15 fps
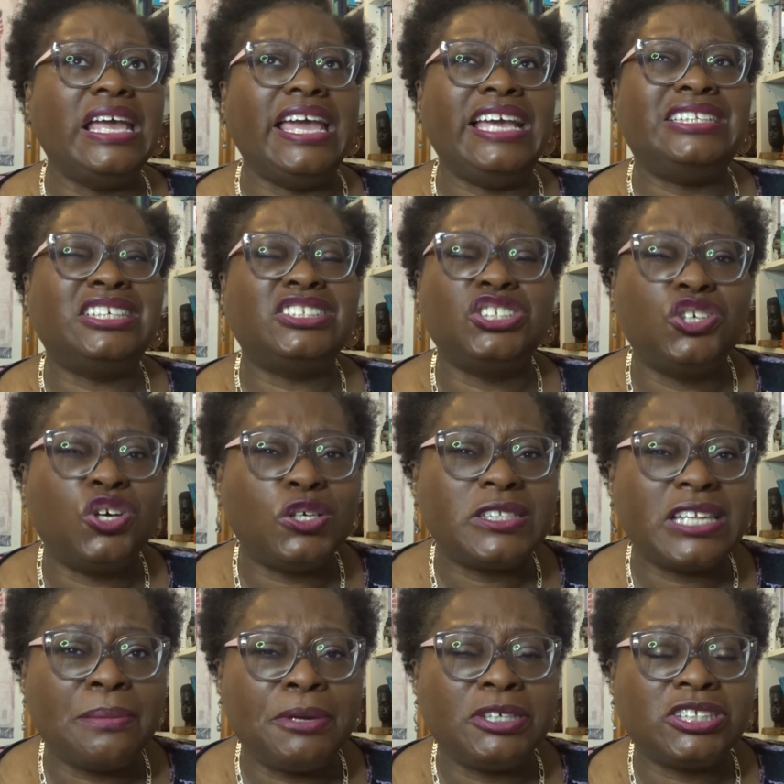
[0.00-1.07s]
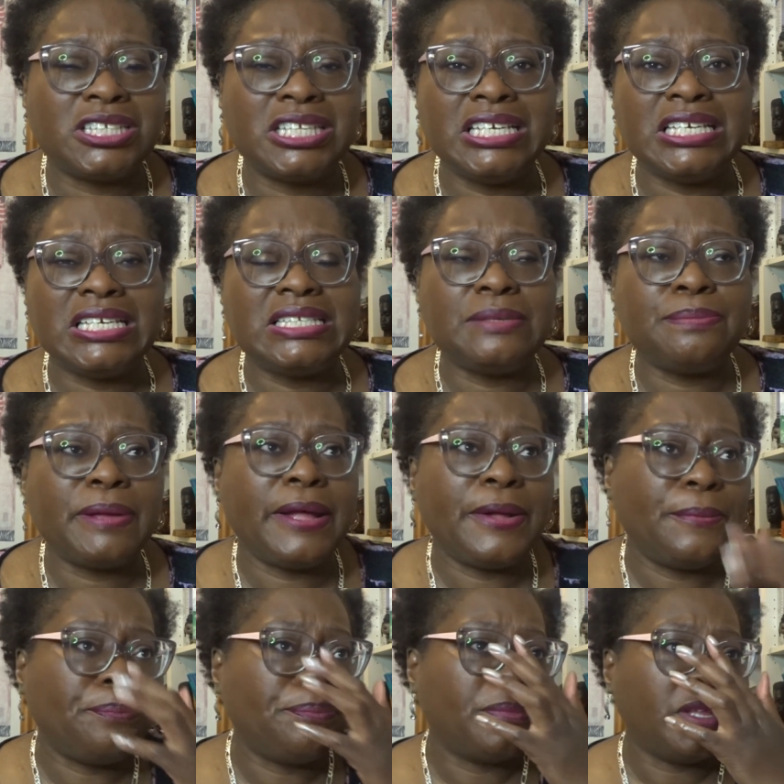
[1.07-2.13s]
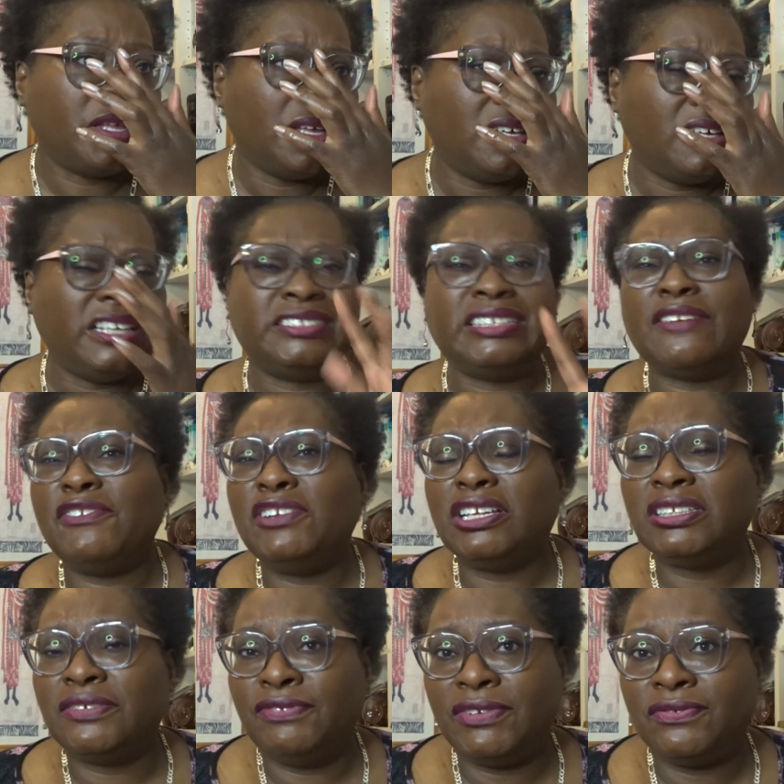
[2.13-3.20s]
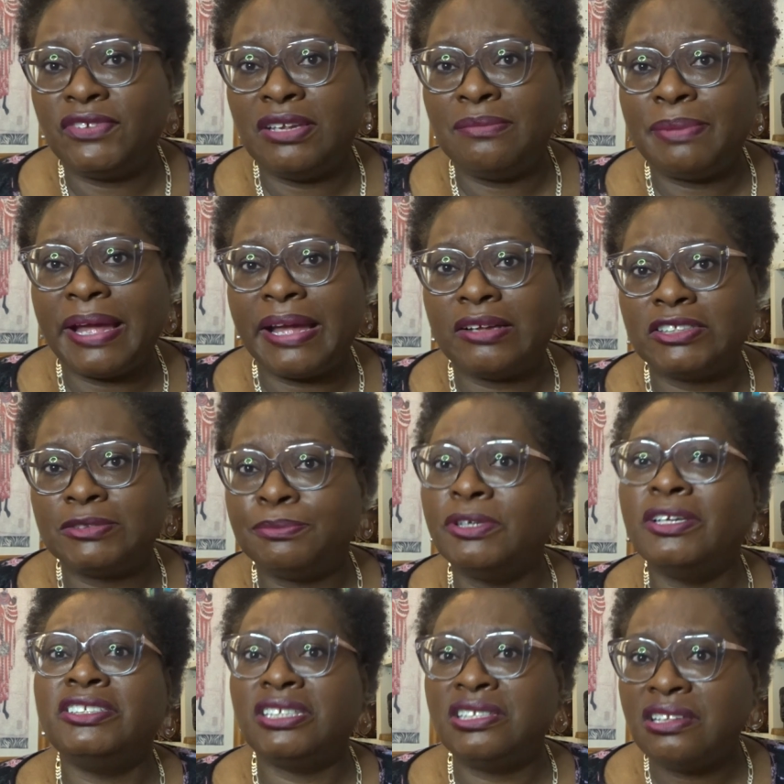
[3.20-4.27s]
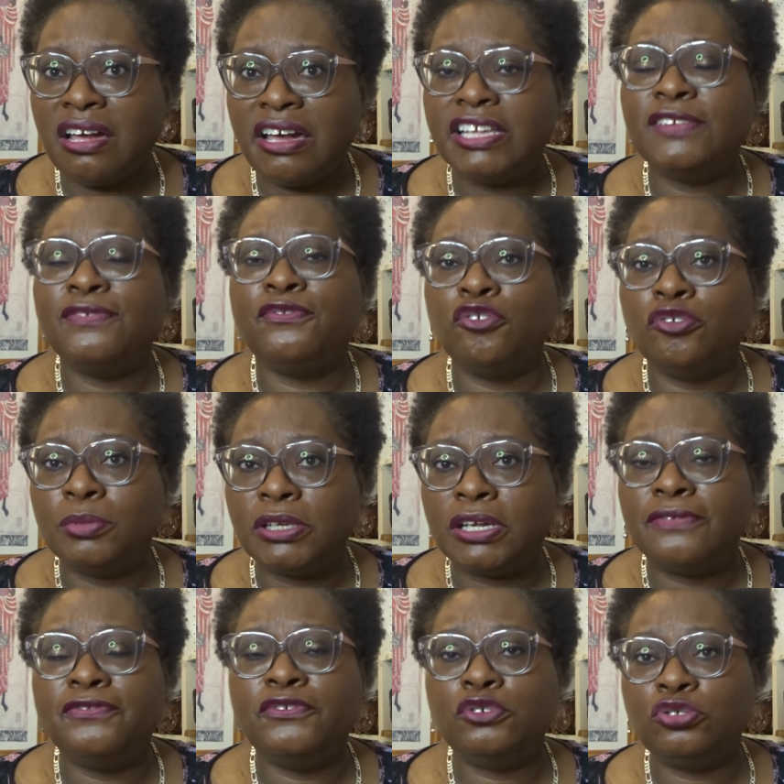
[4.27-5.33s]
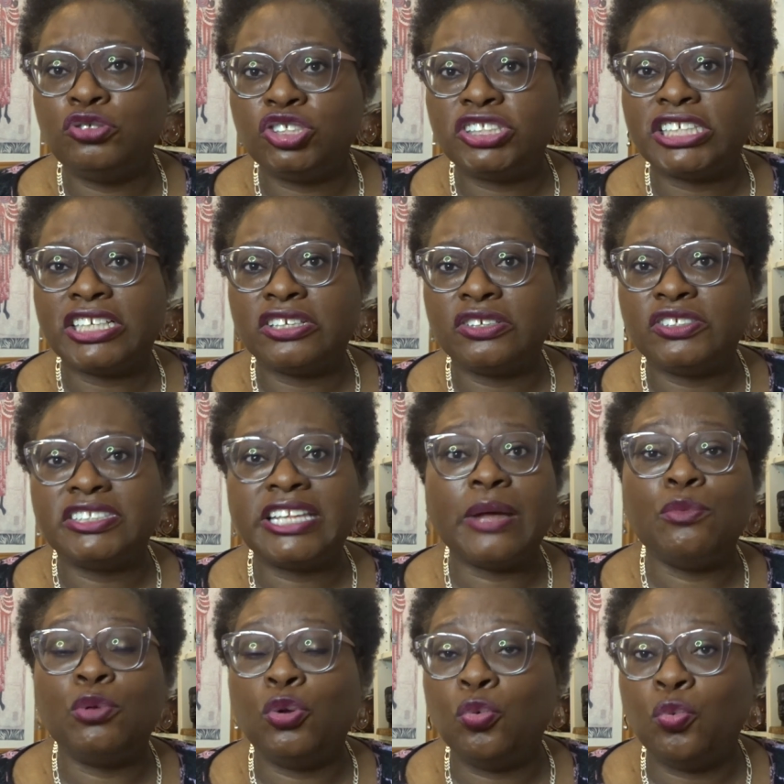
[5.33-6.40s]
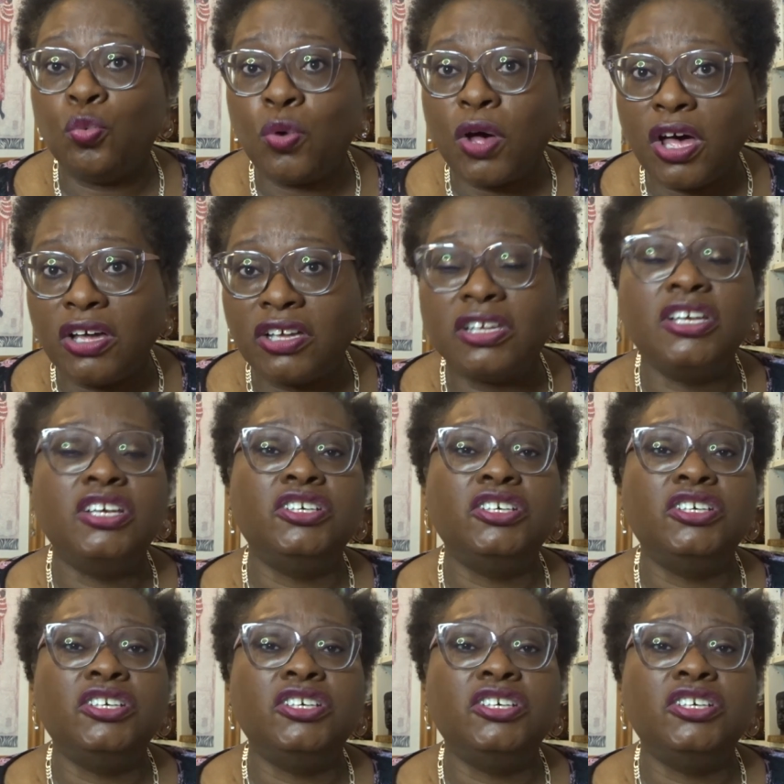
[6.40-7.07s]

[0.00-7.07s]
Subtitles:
It doesn't cost that much. I think it's definitely under £15, but it's a nice formula for shadows that will work.